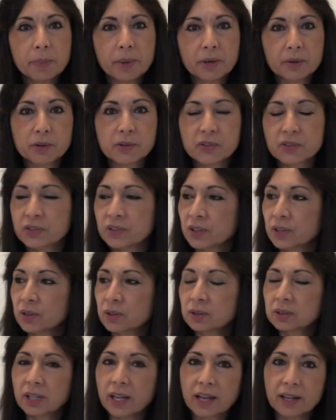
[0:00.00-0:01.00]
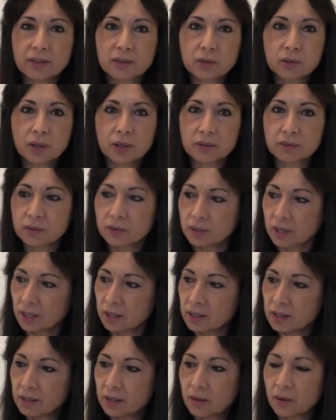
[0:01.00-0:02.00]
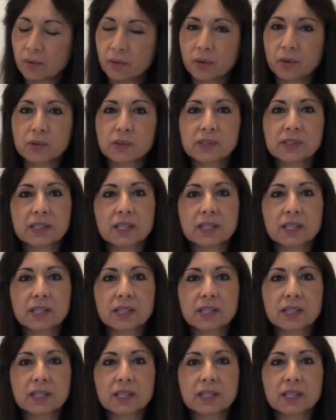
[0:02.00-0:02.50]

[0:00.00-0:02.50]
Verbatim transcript: better skilled at, at, taking care of those